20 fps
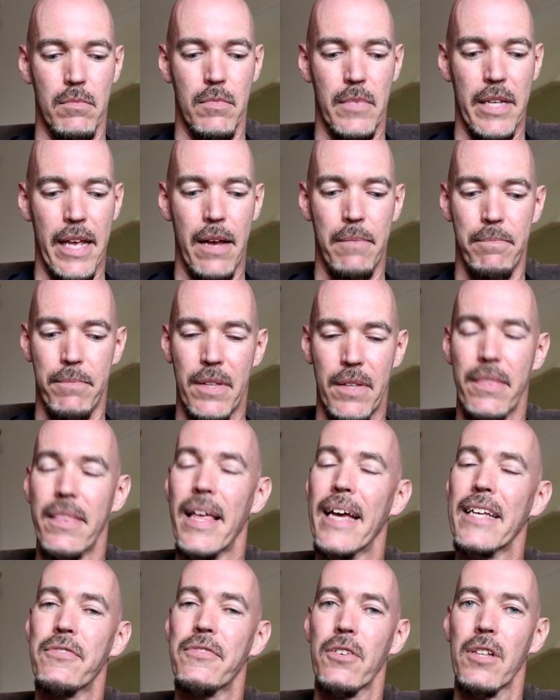yeah,
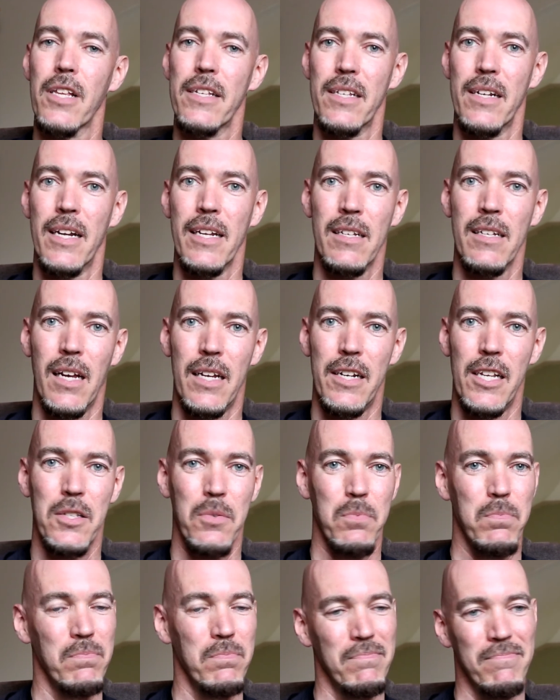thanks for listening. I
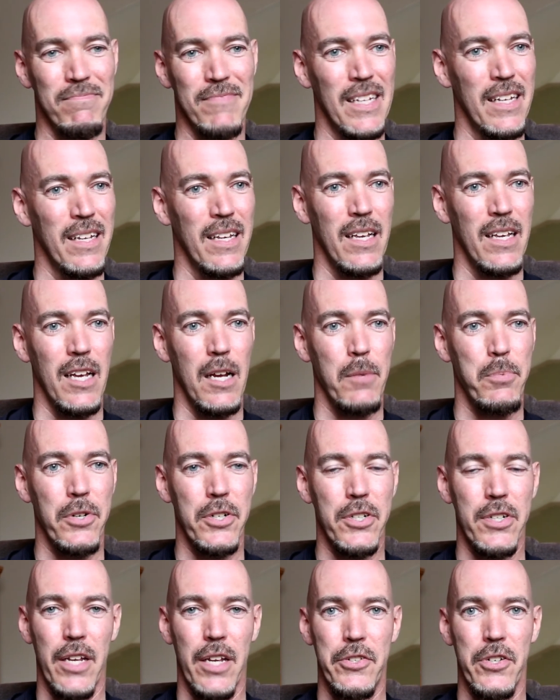just
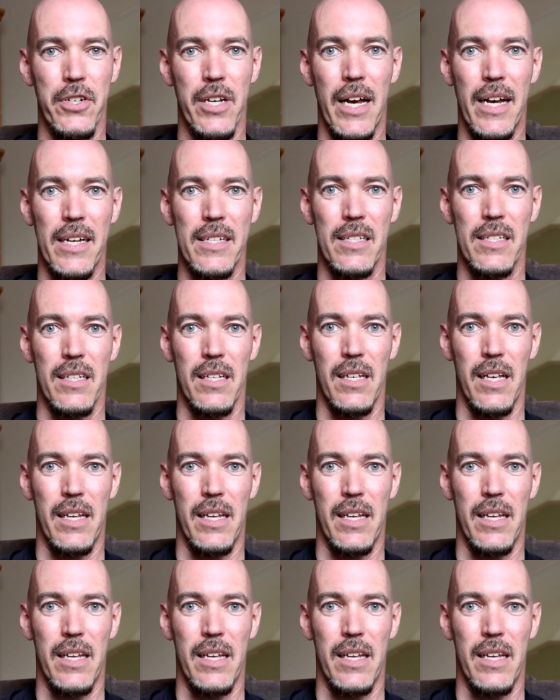appreciate you guys,